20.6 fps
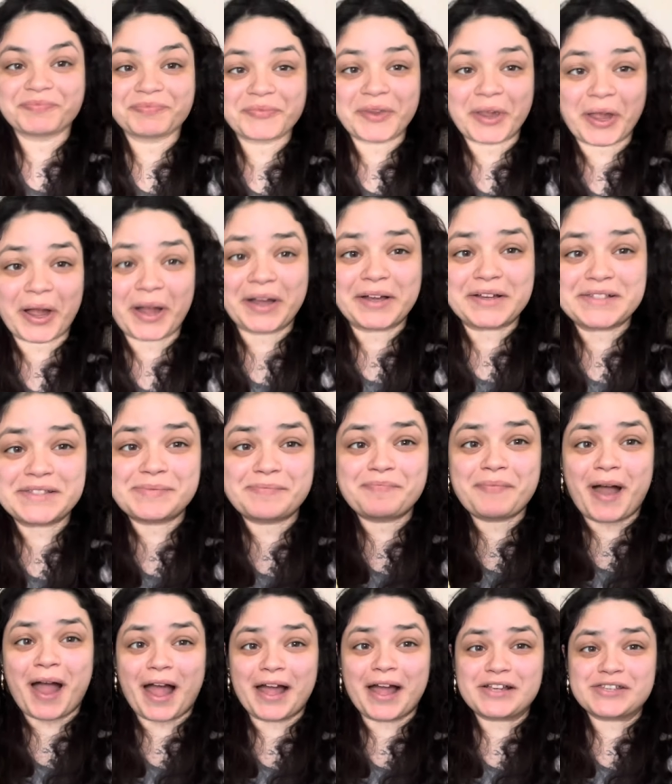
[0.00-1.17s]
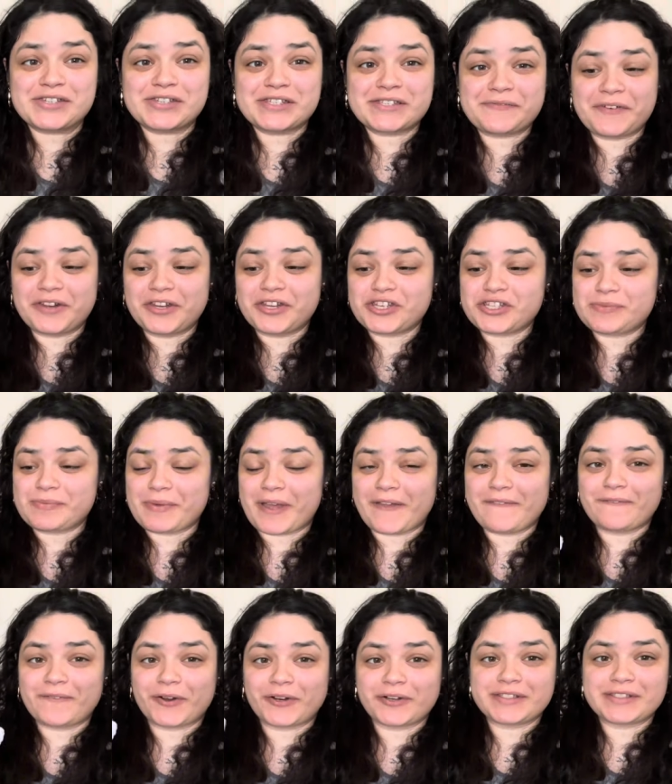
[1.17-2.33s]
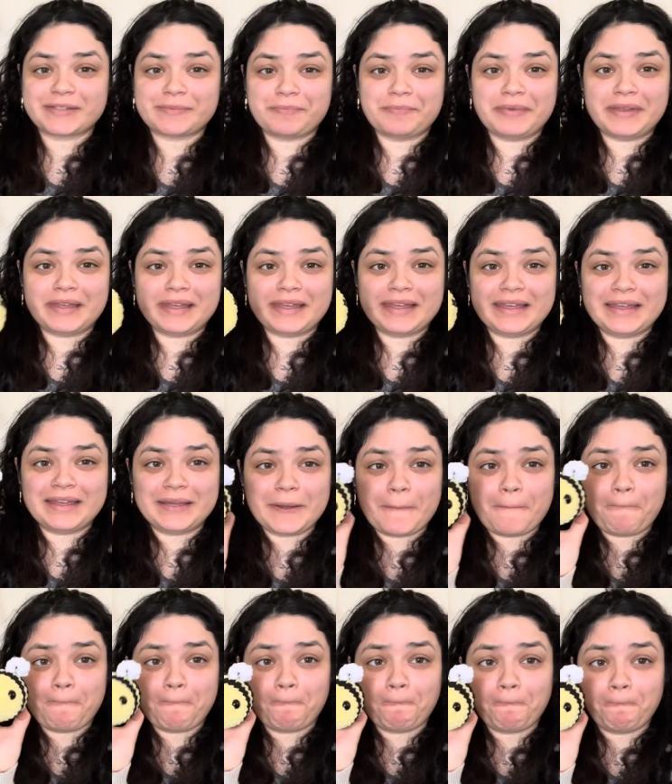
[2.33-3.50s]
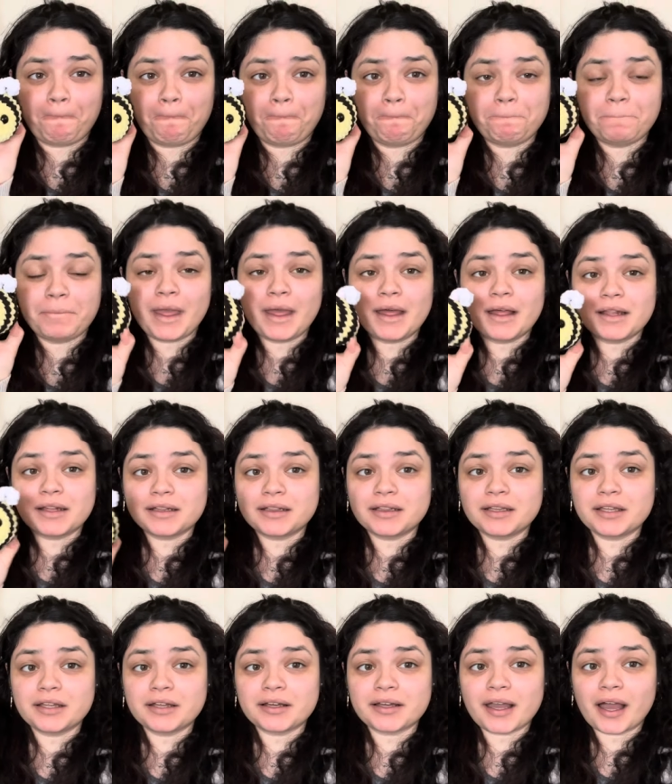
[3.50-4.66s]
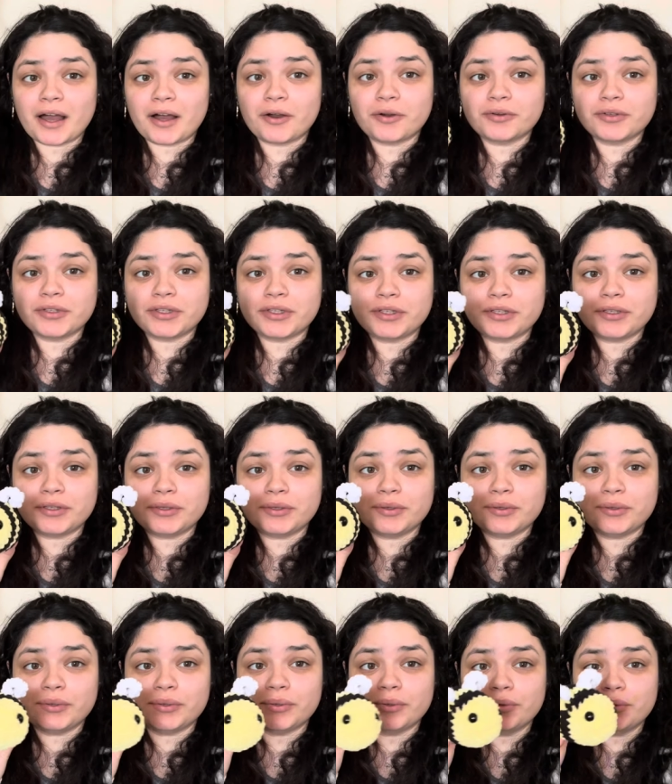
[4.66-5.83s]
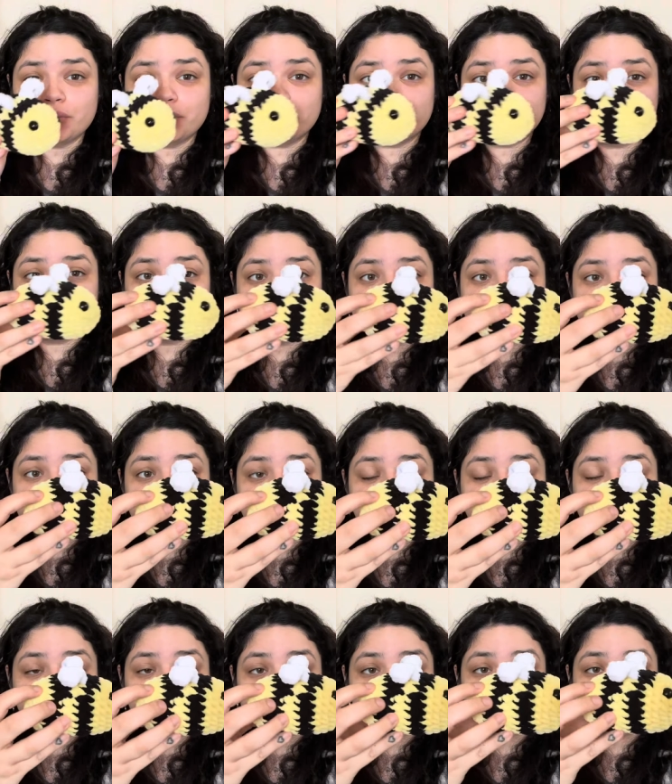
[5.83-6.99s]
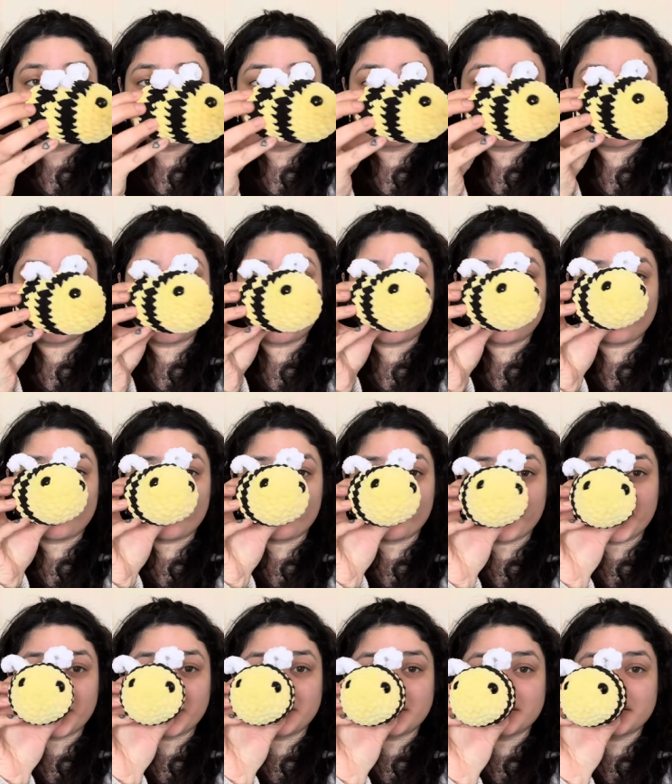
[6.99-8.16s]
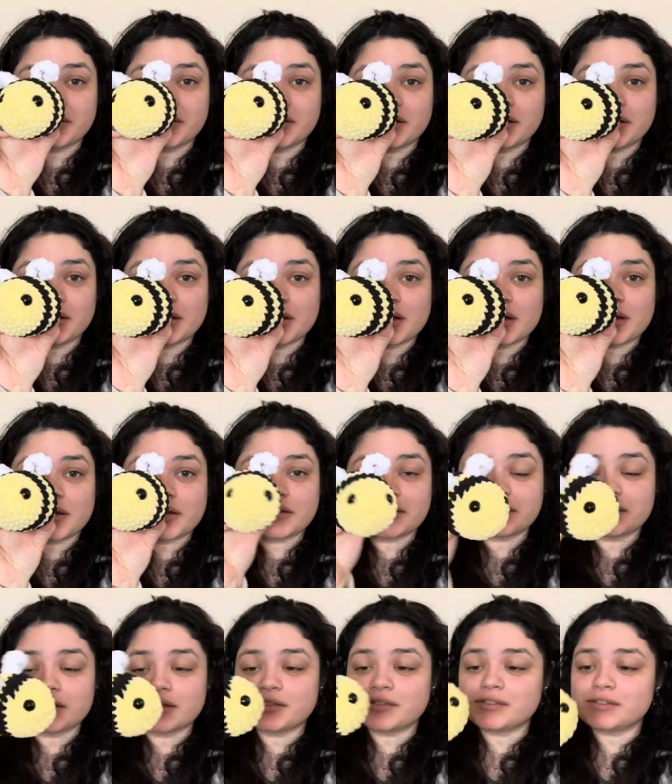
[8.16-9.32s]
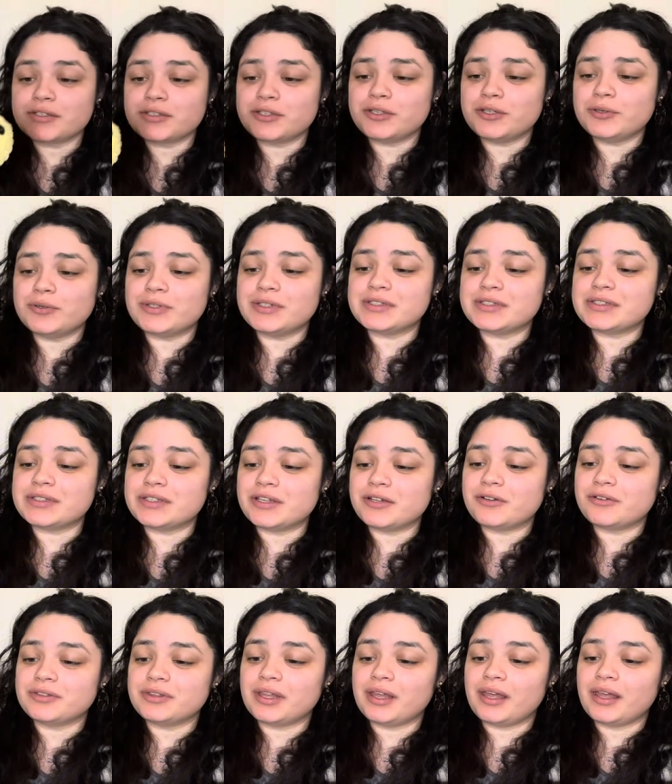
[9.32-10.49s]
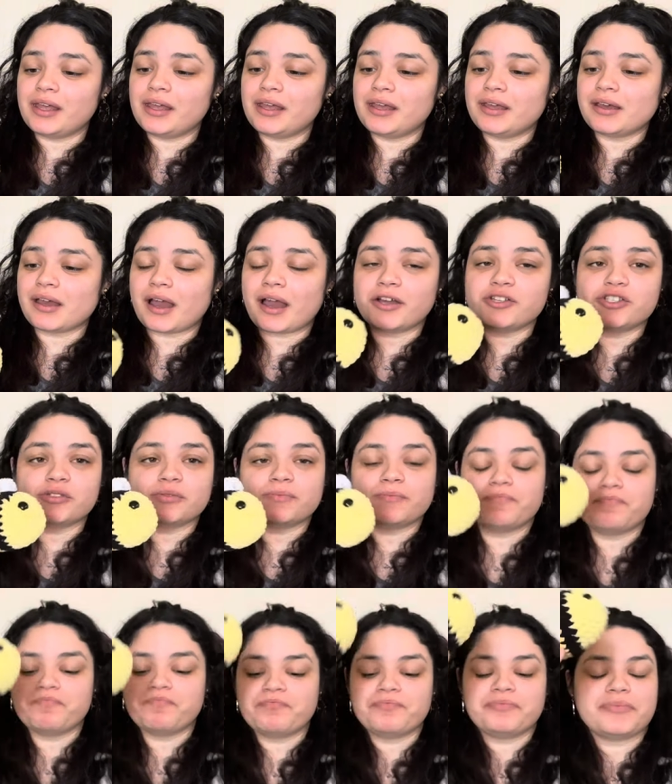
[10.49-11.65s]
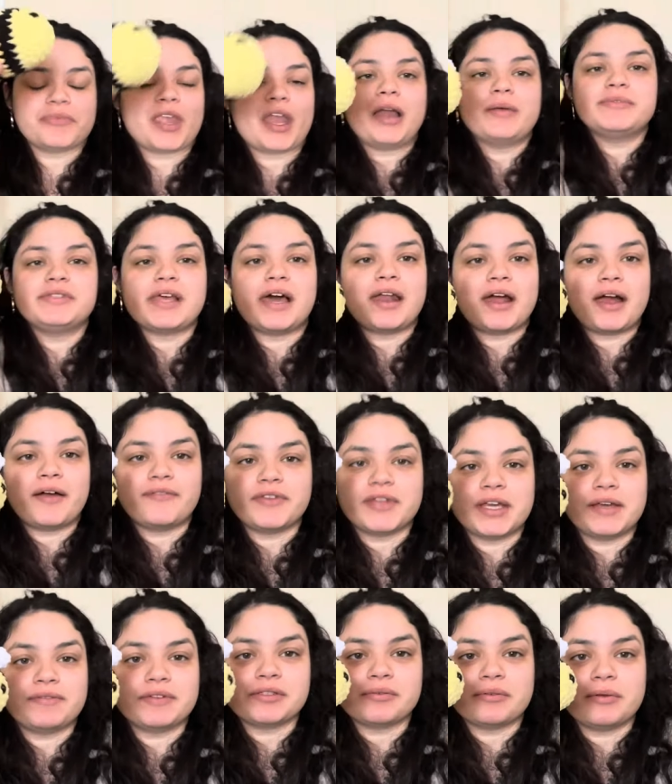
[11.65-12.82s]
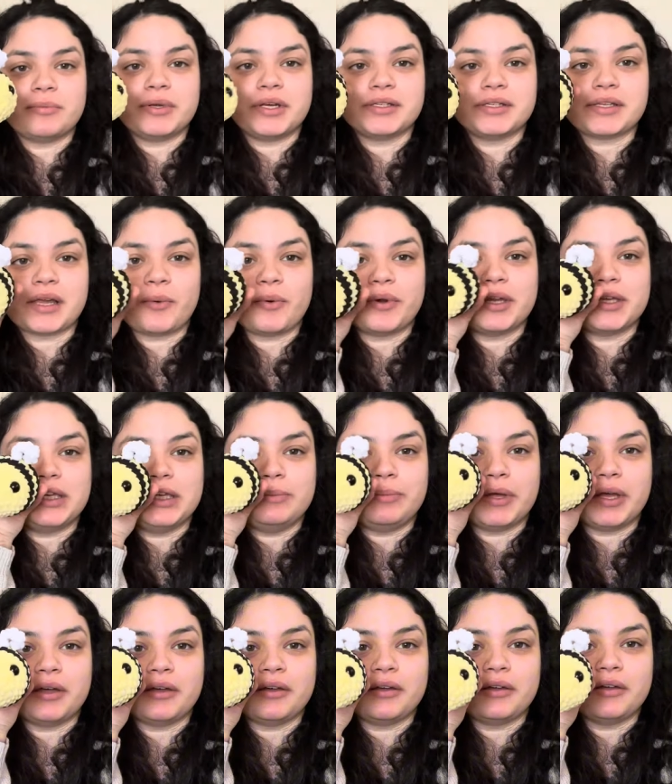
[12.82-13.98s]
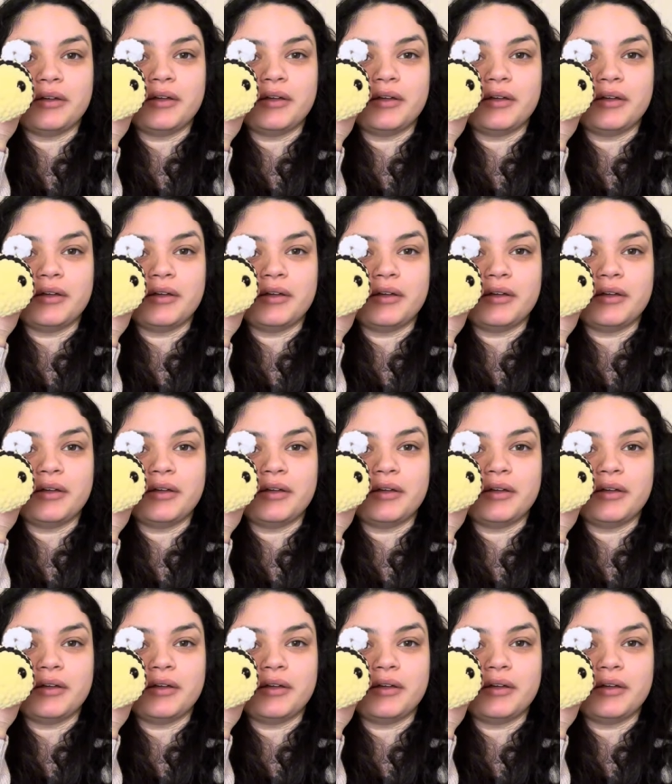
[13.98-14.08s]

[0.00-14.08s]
Guys, I just finished my first bee. Look how cute. Oh my goodness. It's the cutest little thing. I just I'm sad I have to give this away because I want to keep it.